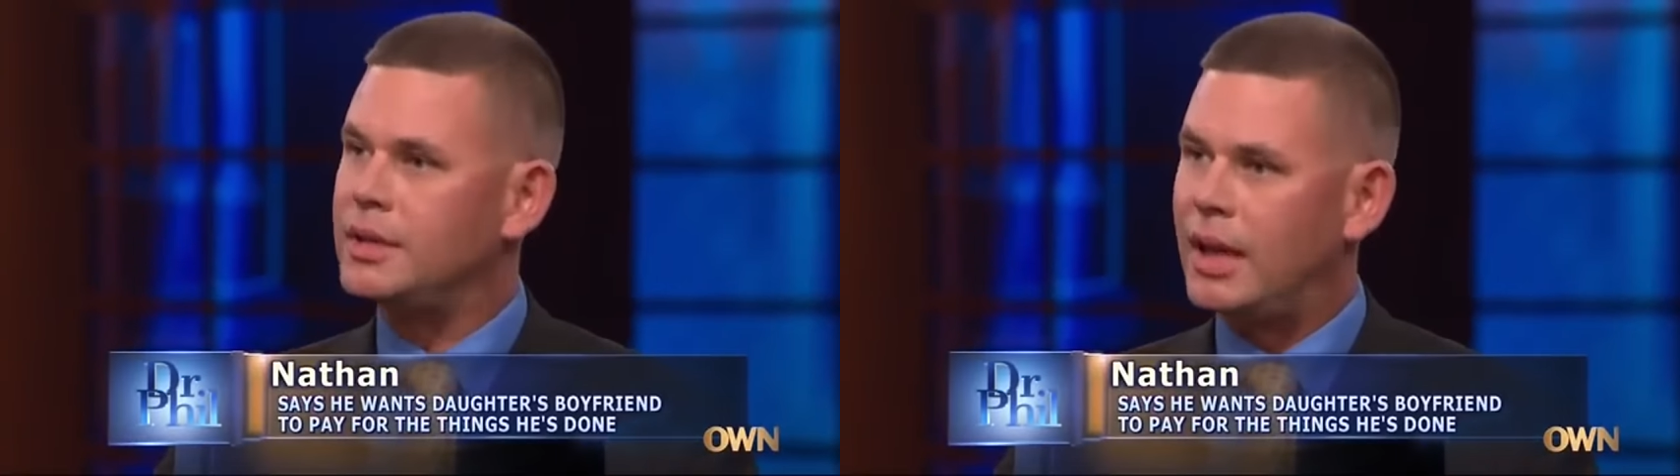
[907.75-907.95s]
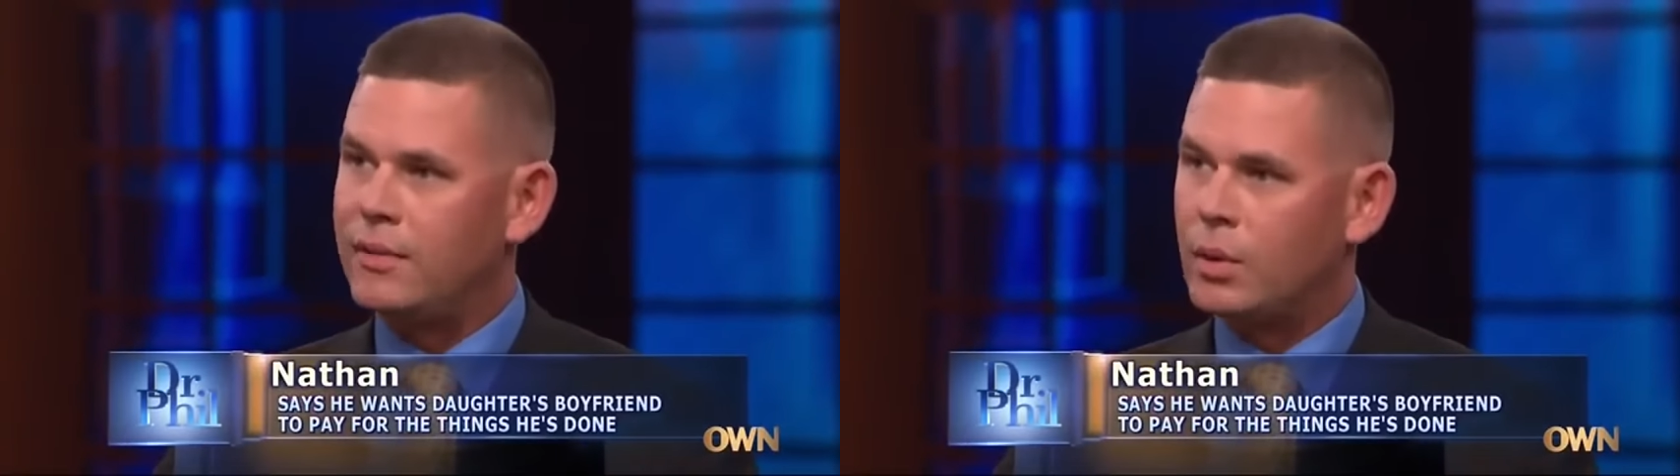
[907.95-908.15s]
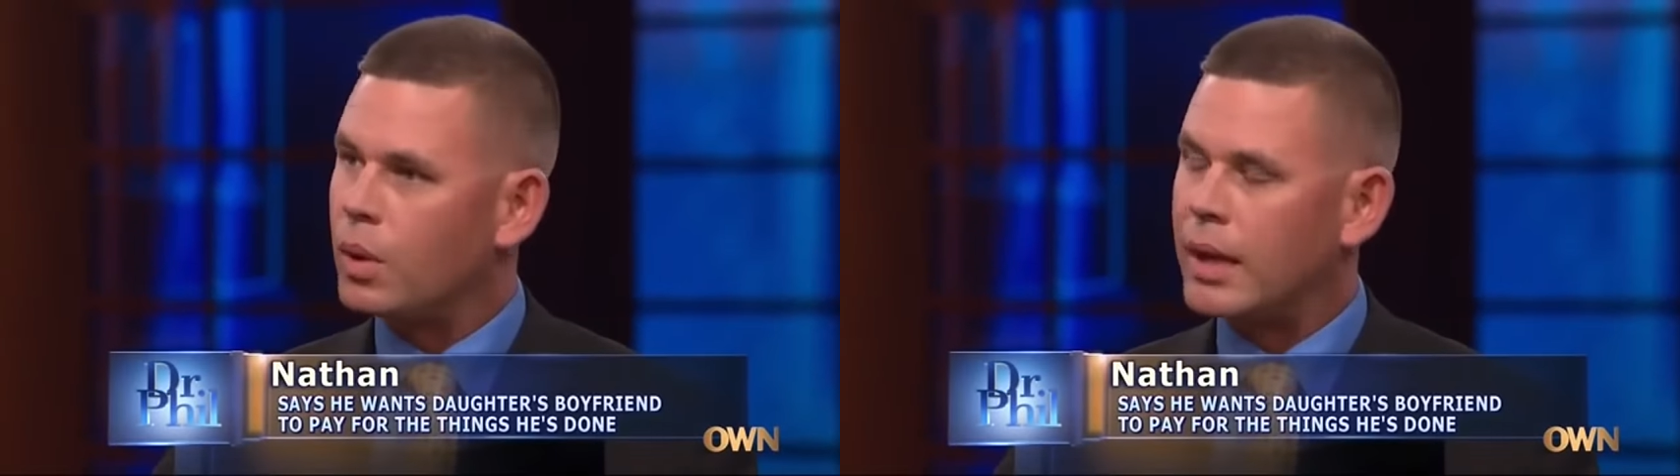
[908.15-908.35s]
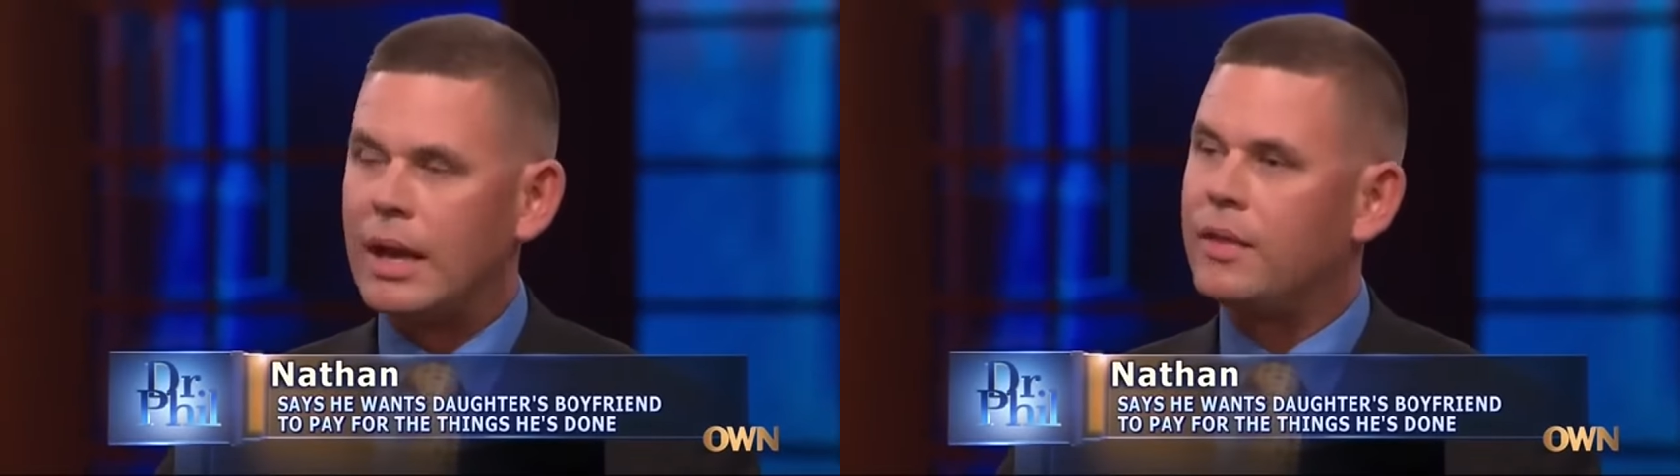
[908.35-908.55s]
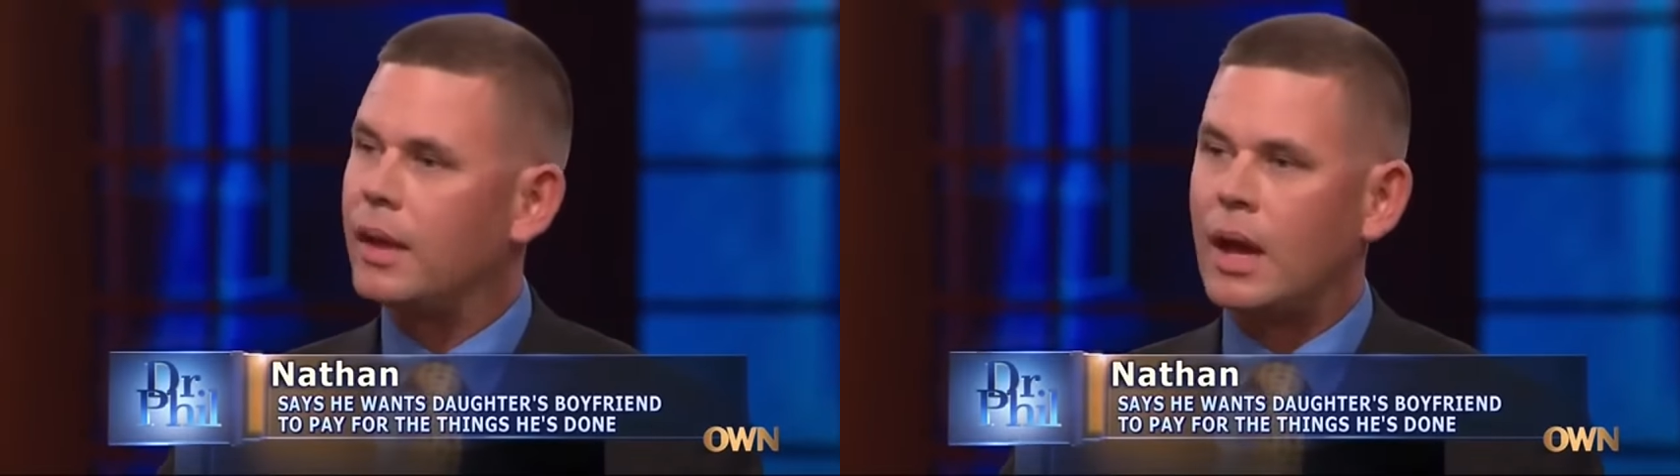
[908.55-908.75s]
David or work
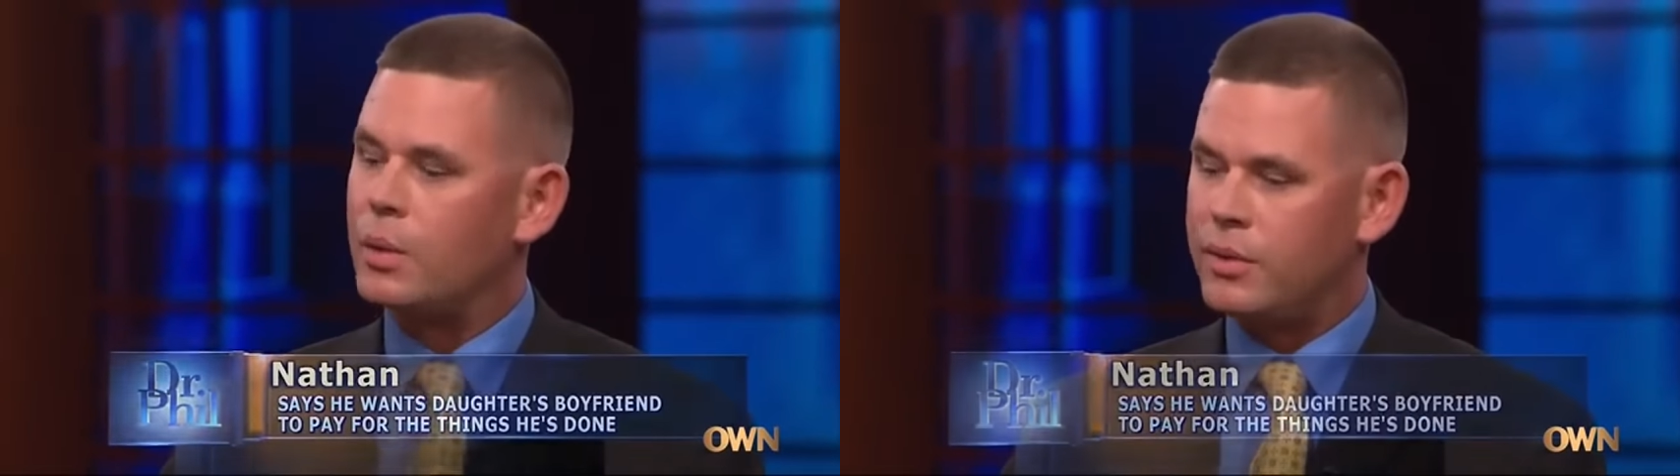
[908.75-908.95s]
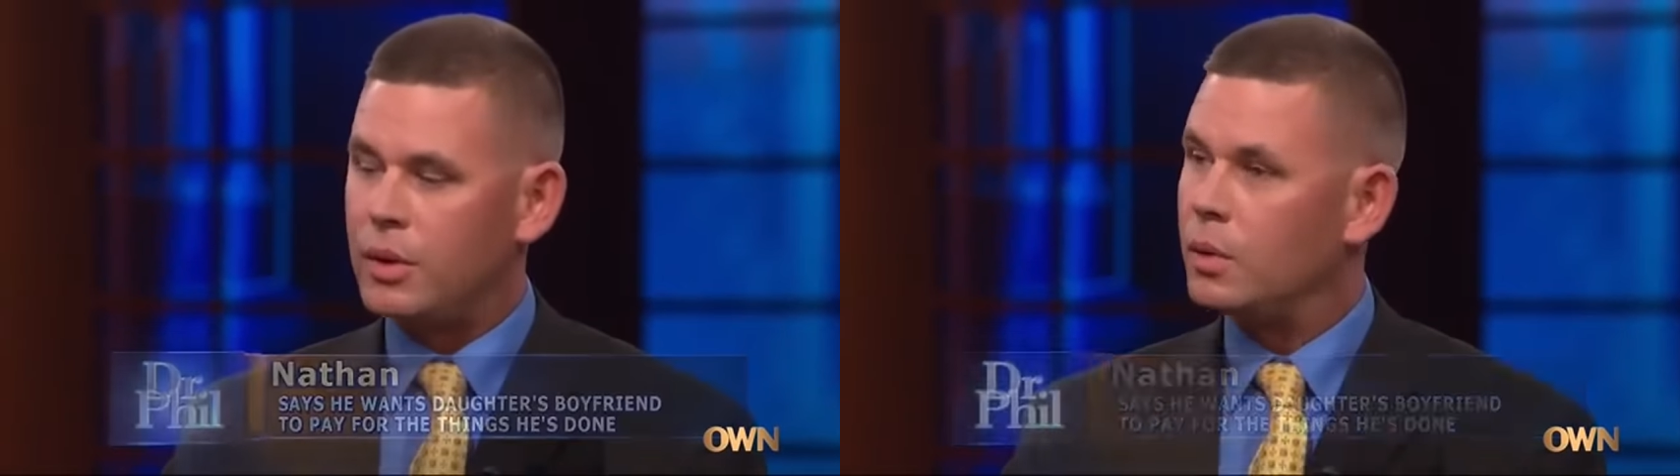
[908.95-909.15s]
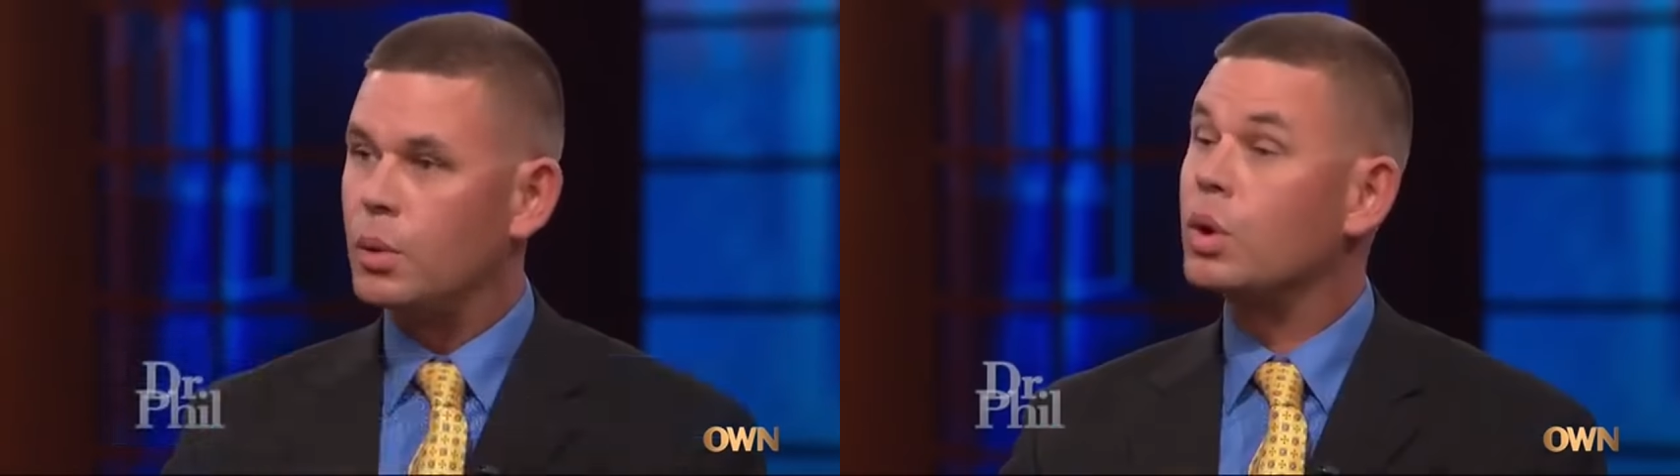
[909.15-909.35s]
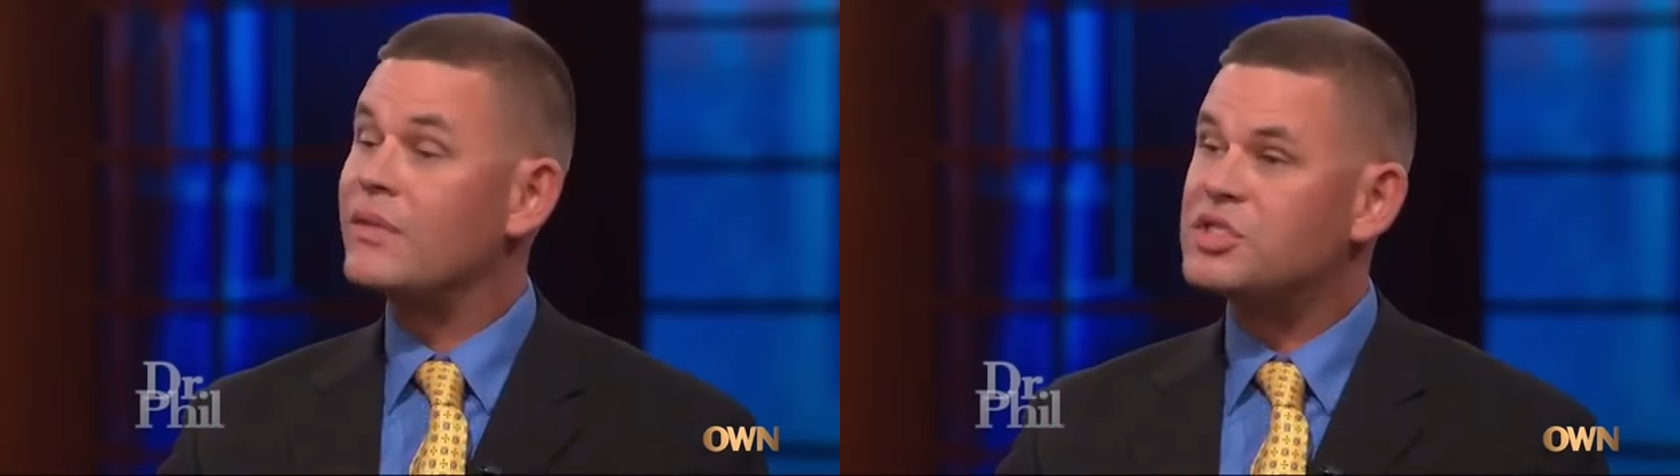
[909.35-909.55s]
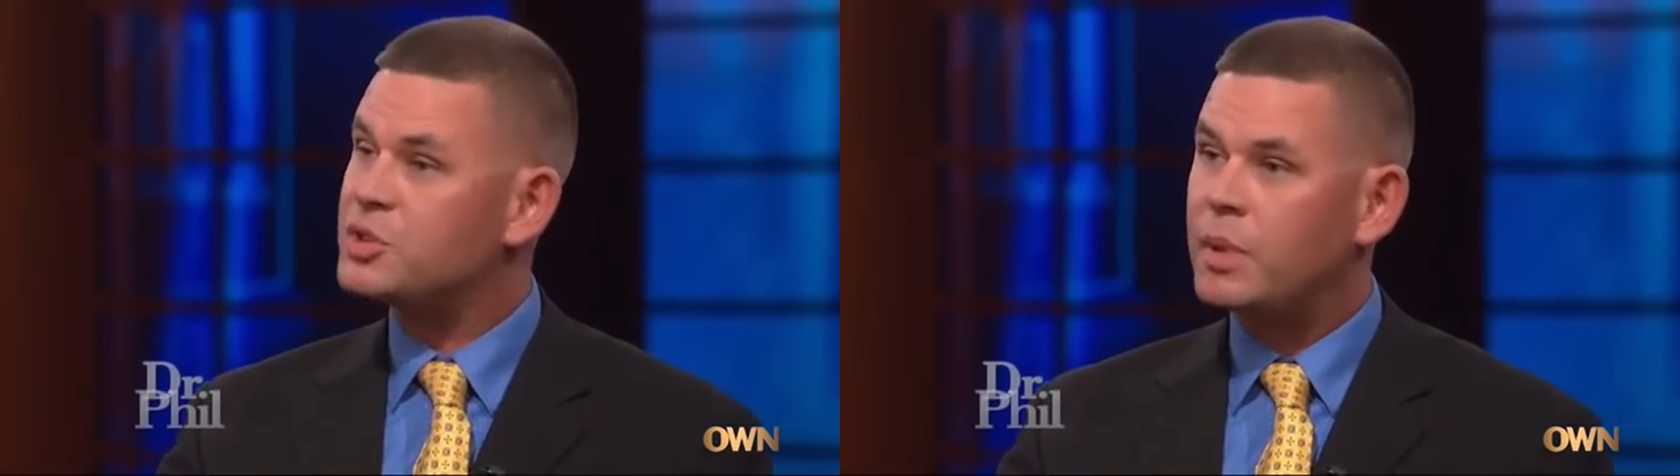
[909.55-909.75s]
anything out with you or
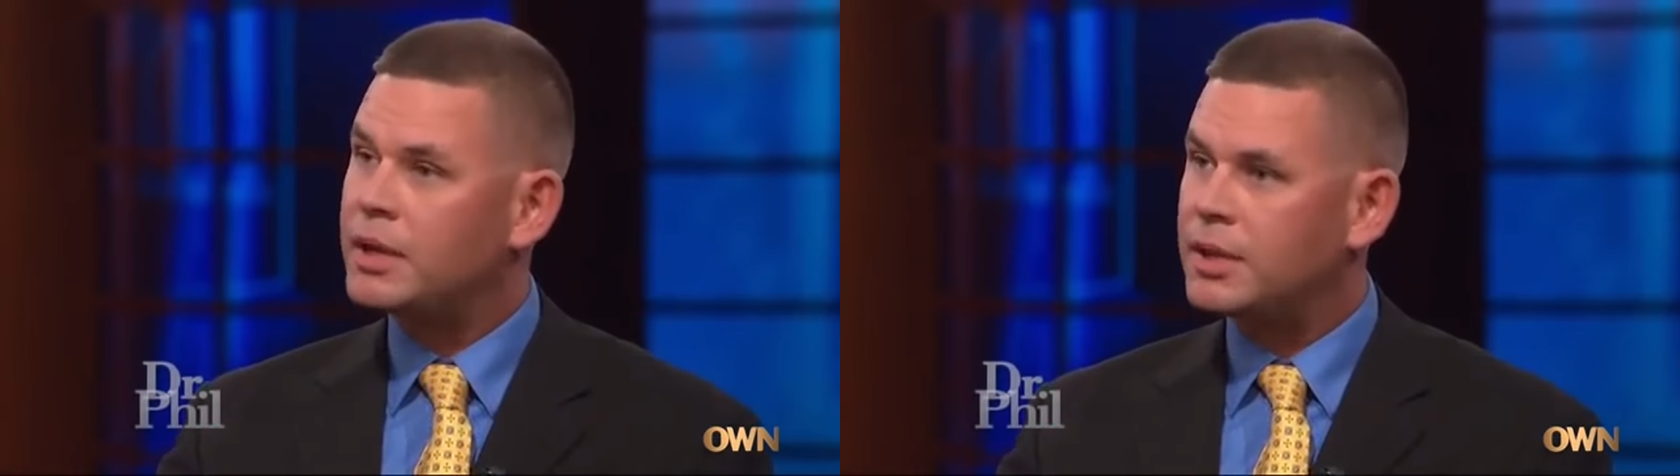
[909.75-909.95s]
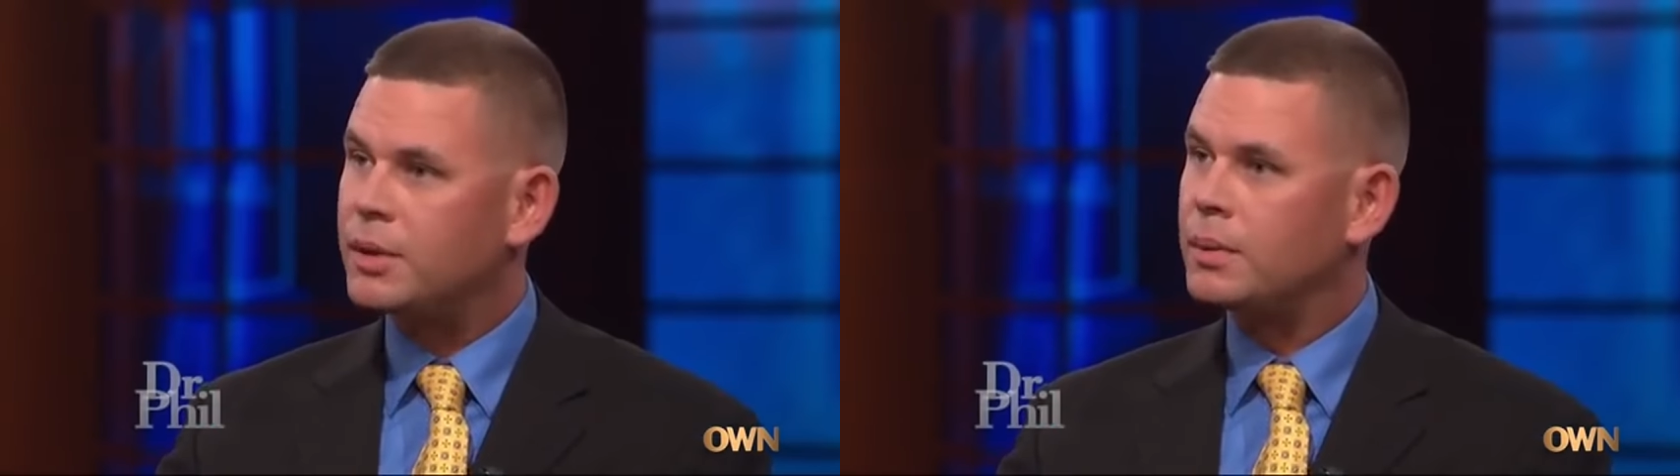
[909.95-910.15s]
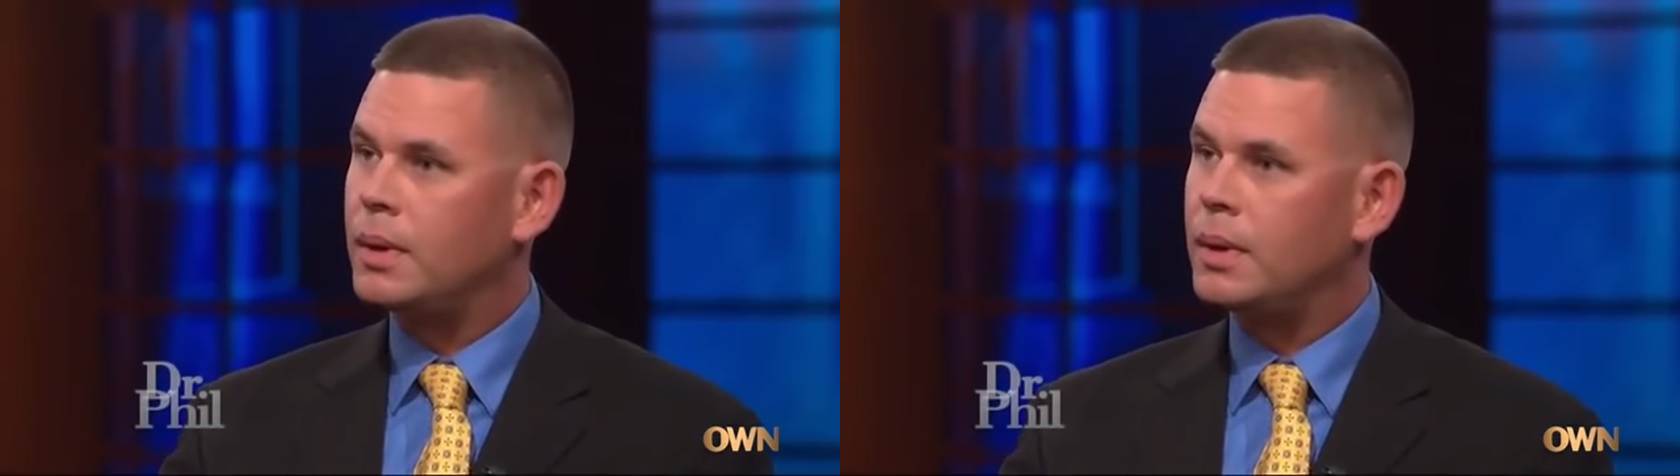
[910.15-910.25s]
even speak to you.